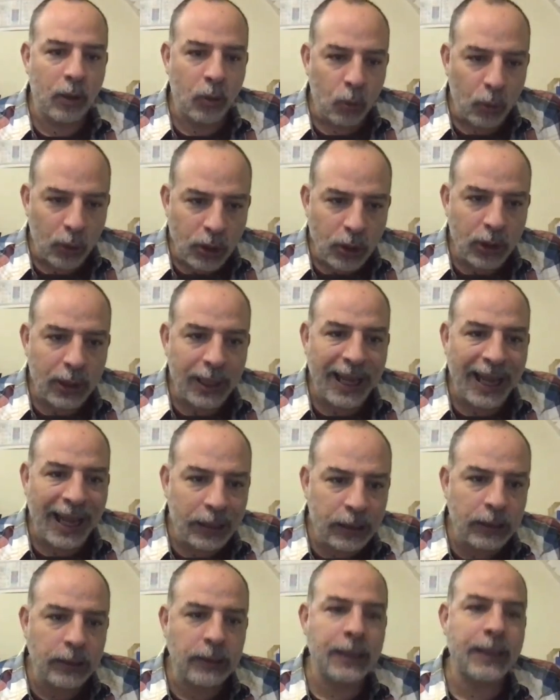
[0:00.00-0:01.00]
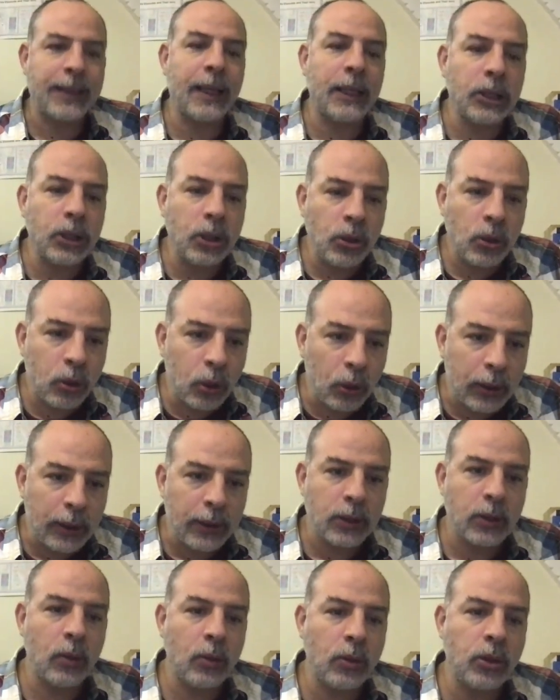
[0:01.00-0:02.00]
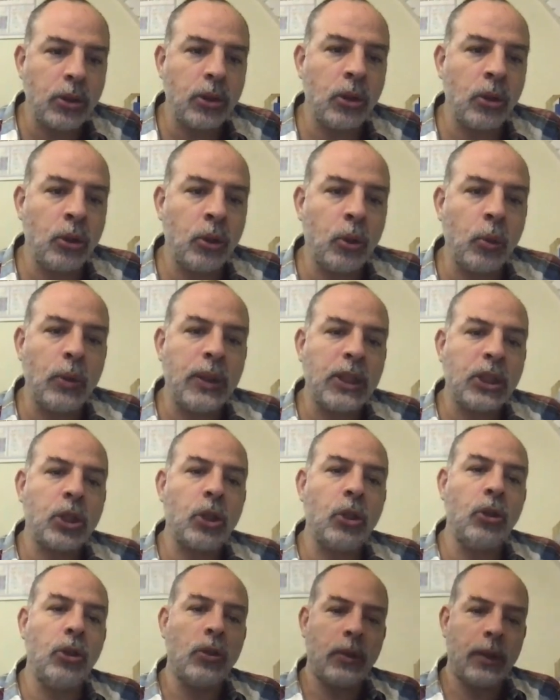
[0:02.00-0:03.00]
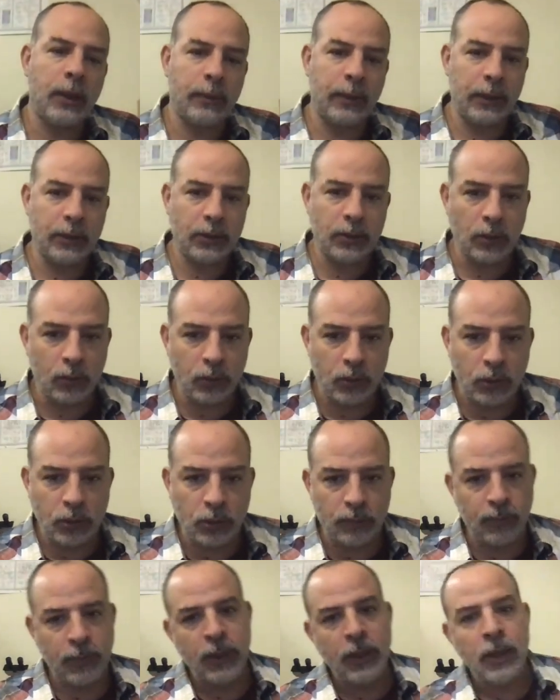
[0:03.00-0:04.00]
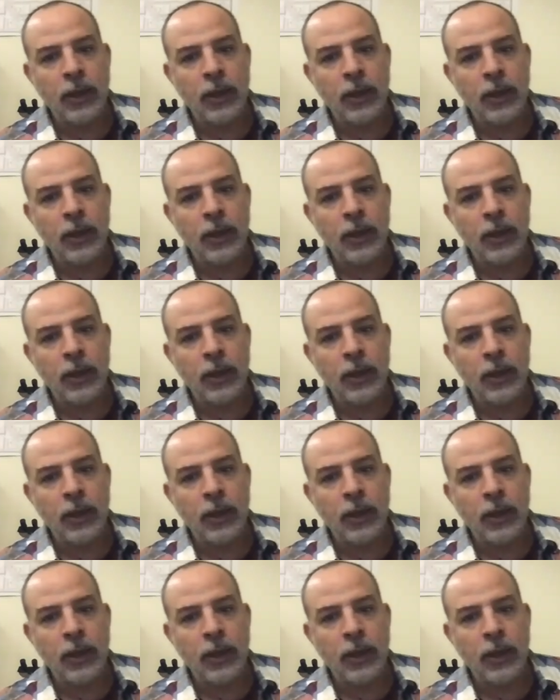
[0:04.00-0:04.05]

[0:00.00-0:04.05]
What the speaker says: when you're adding the calcium chloride solution to the sodium carbonate solution.